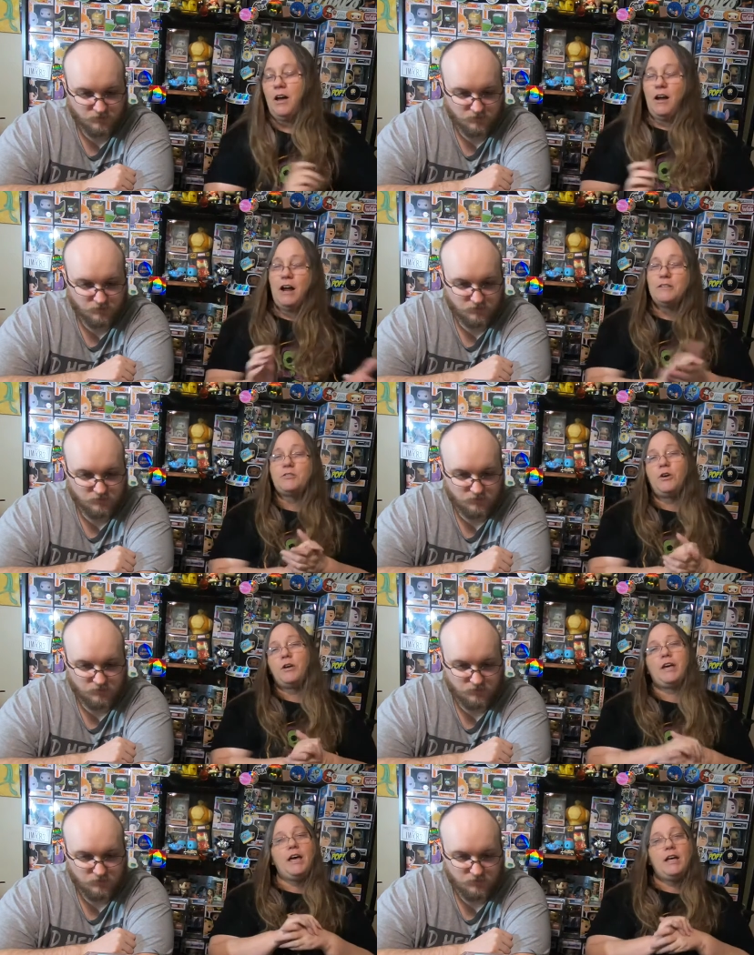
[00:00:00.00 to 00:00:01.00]
Speaker 1: All right,
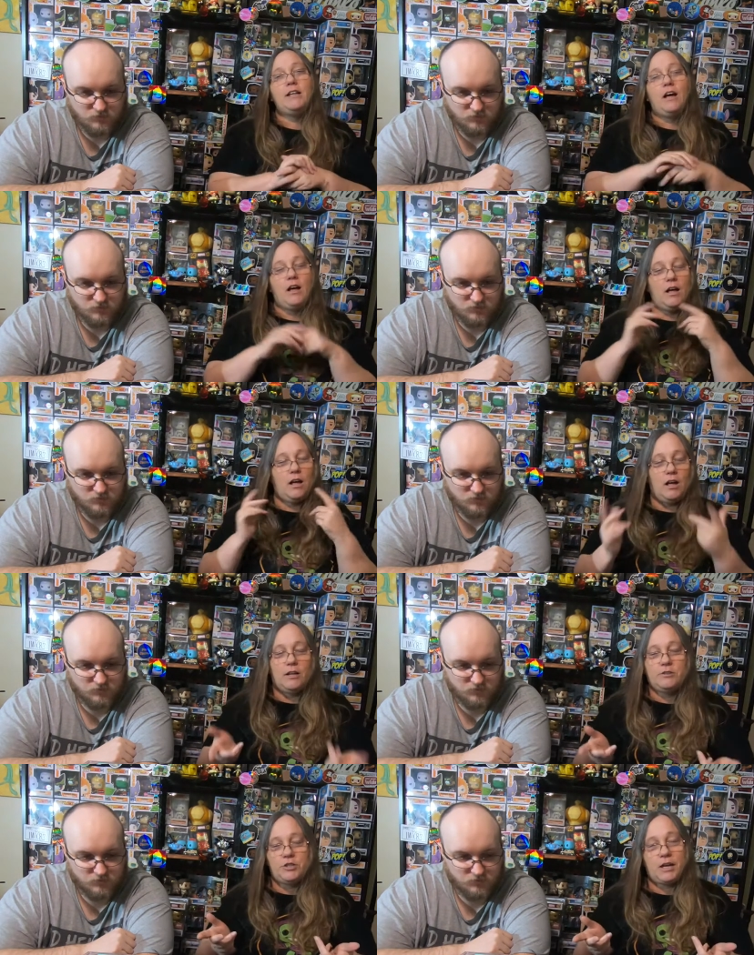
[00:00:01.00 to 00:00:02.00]
so again,
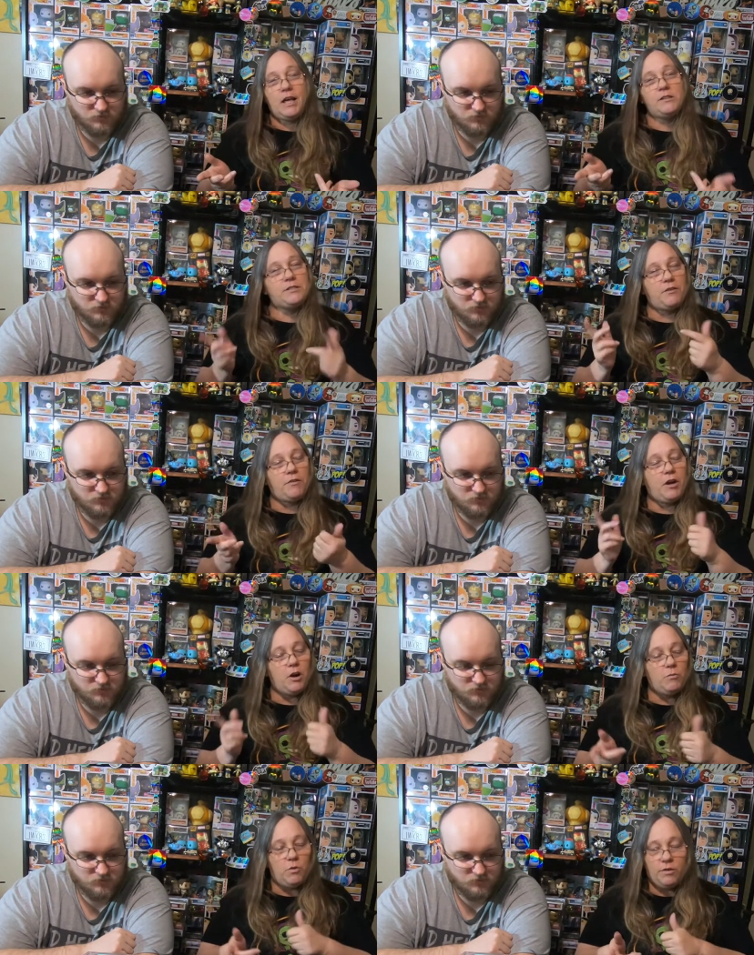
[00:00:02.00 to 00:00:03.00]
uh, check out Silver
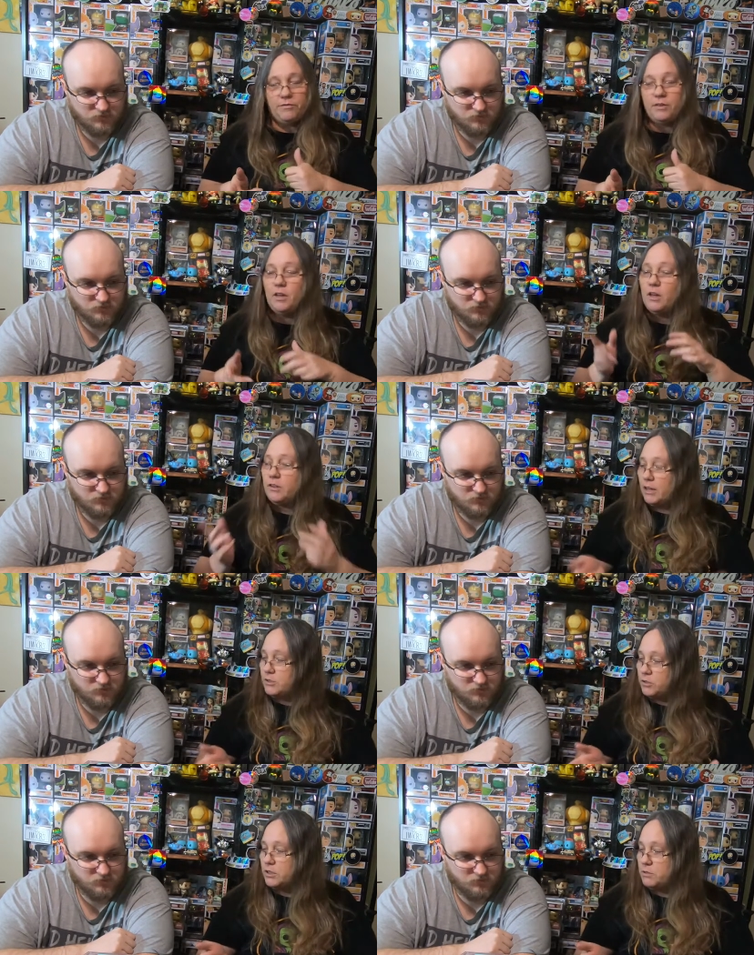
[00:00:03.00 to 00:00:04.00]
Haired Wolf.
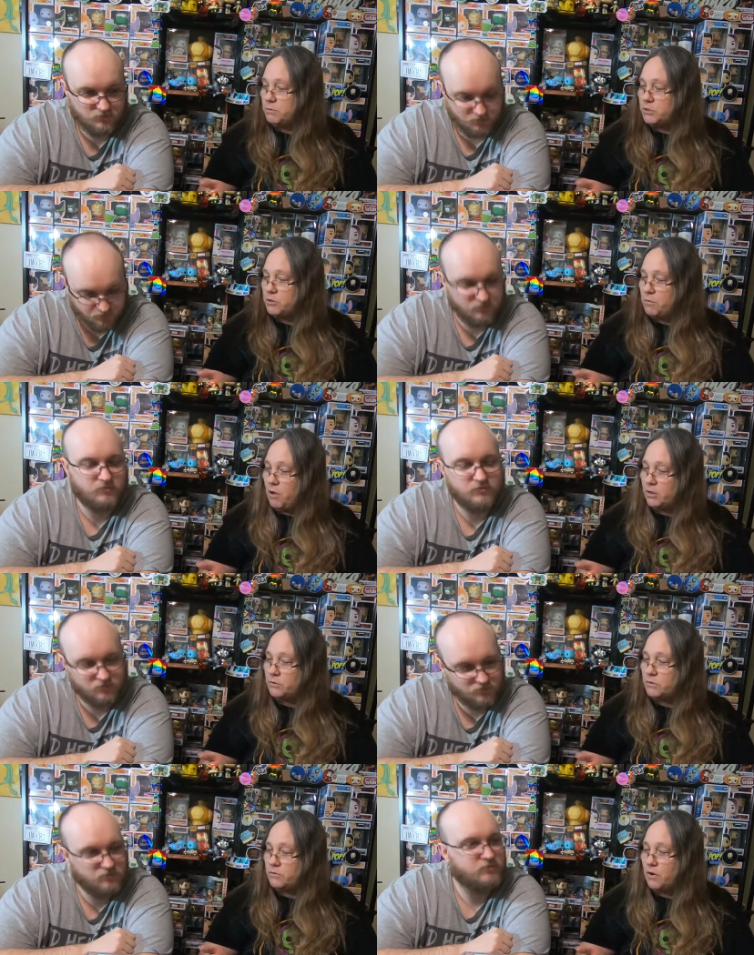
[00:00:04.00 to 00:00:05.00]
That's who this mystery
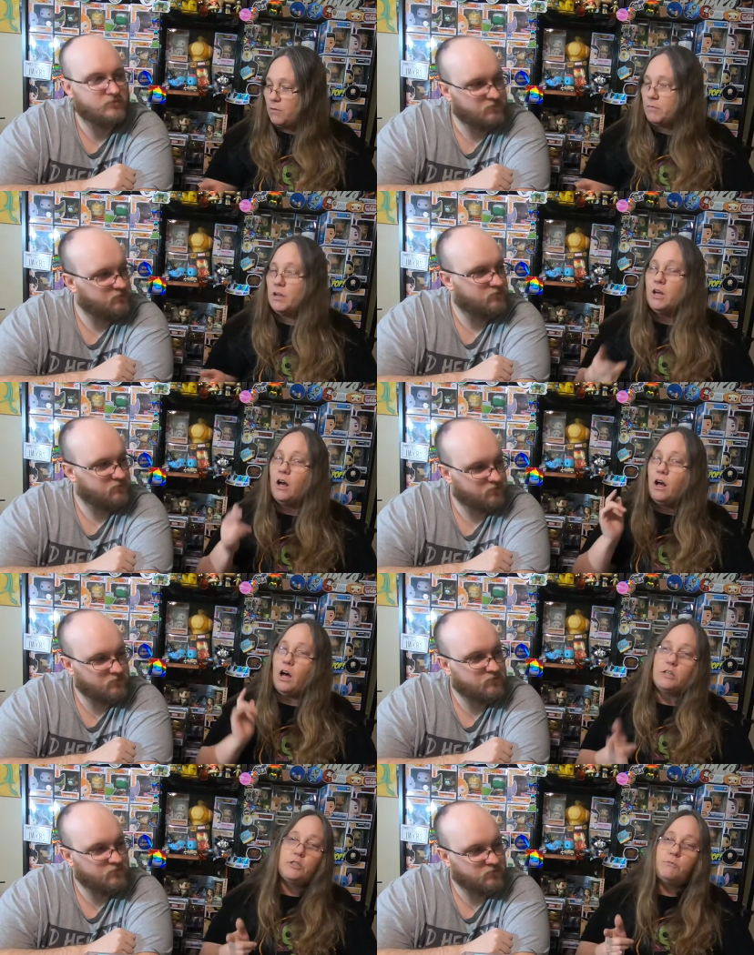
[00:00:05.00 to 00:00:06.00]
box was from.
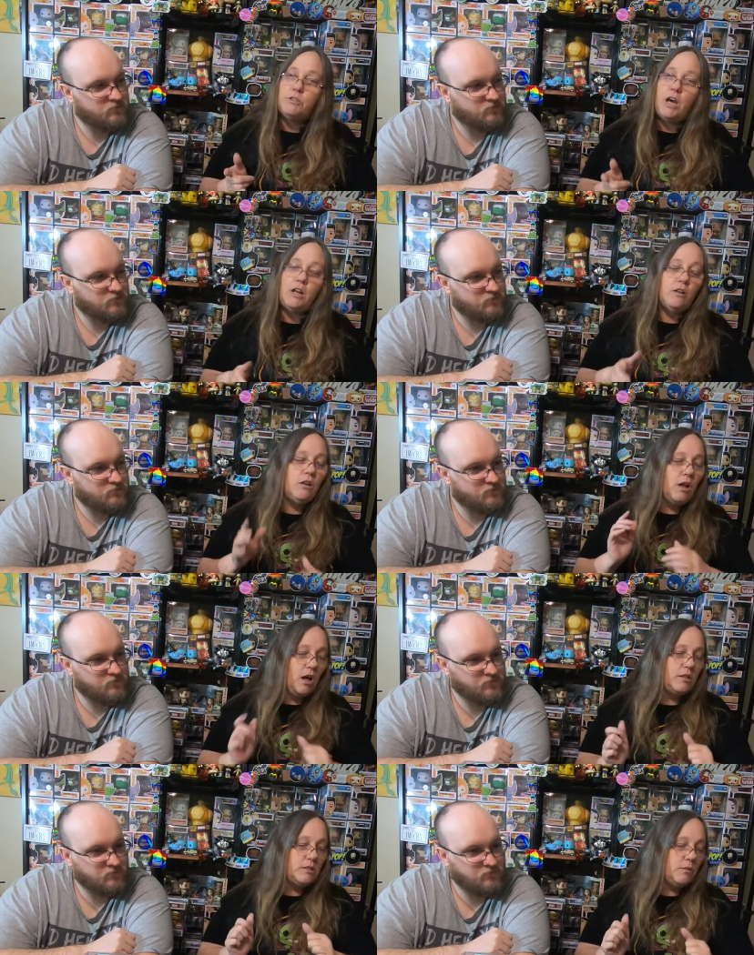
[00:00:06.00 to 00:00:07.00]
Awesome channel,
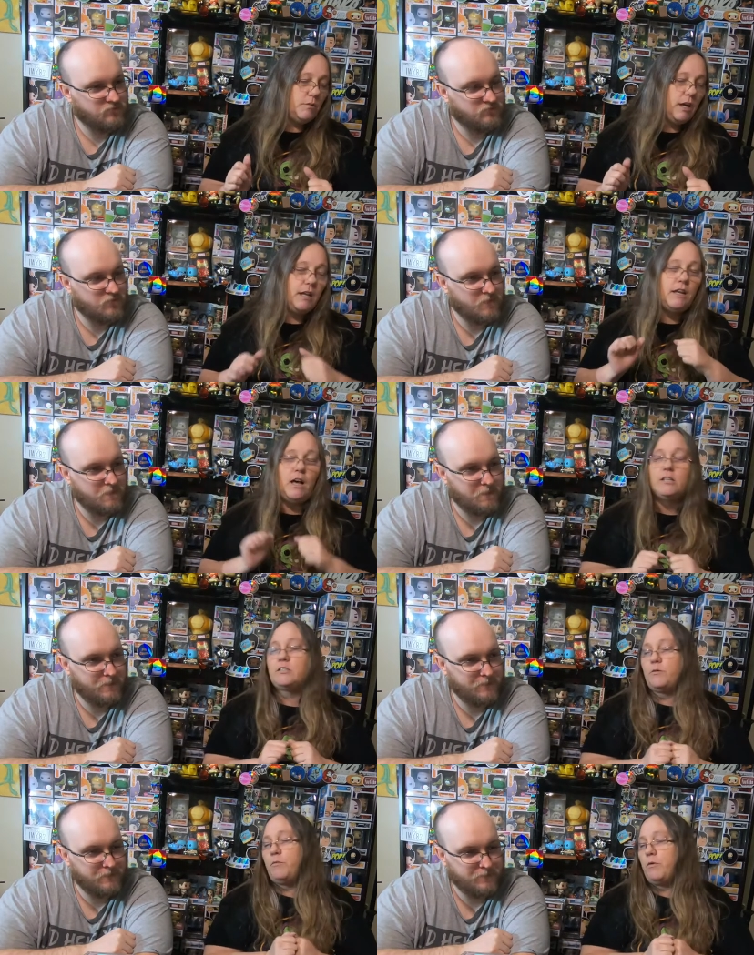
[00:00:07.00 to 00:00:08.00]
awesome lady,
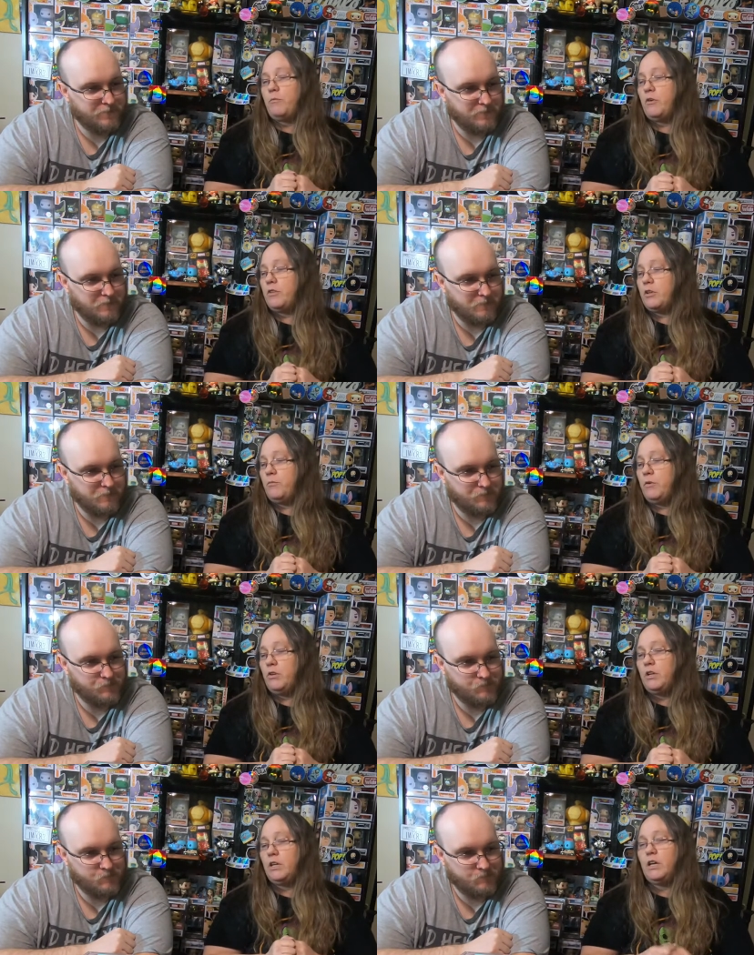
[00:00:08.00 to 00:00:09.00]
awesome member of the
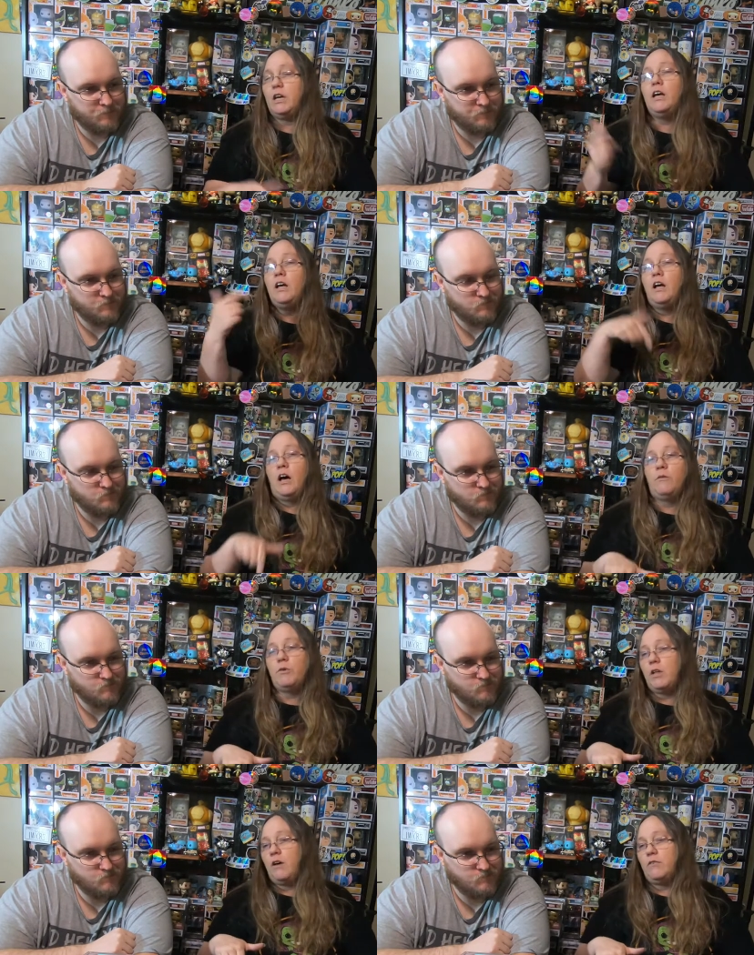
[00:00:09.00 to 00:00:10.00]
community. I
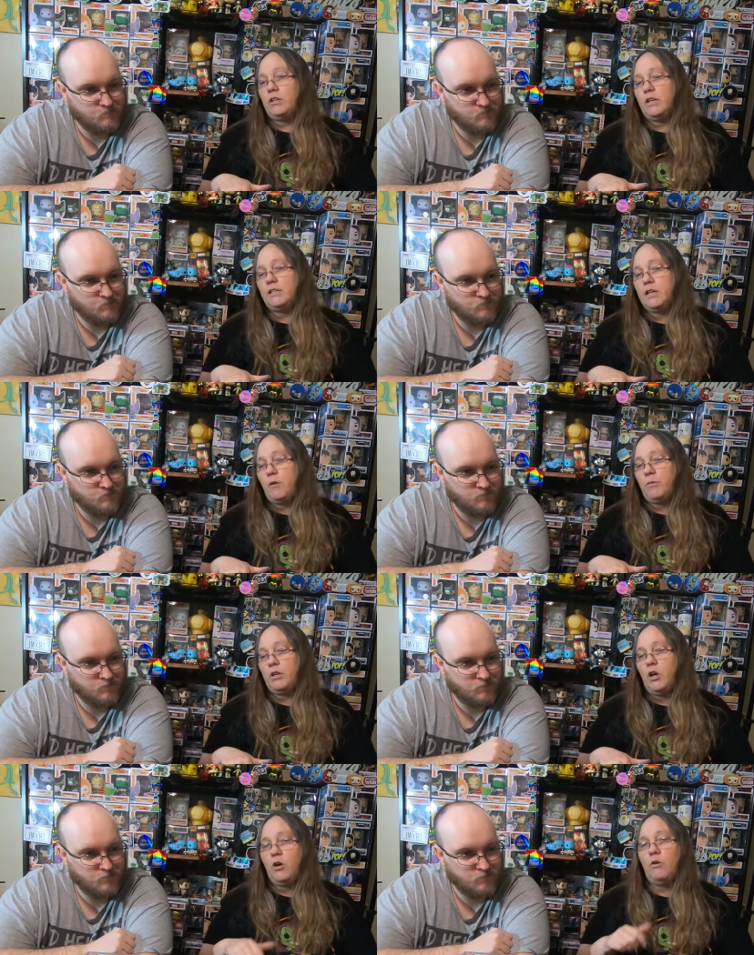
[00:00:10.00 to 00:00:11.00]
will have her link down
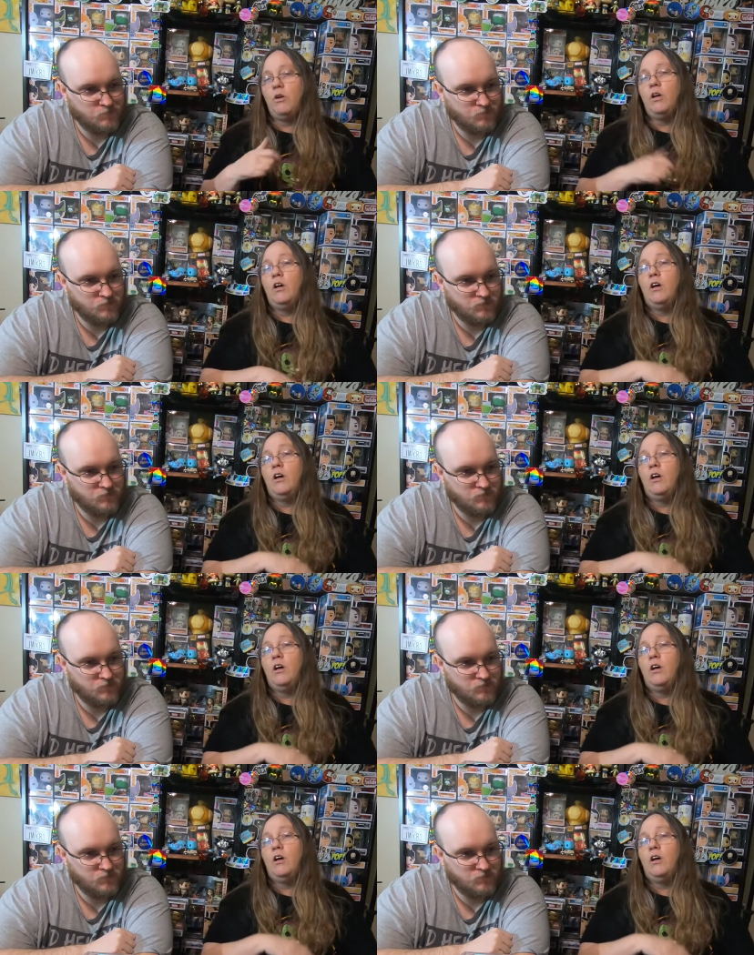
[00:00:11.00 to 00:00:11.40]
below.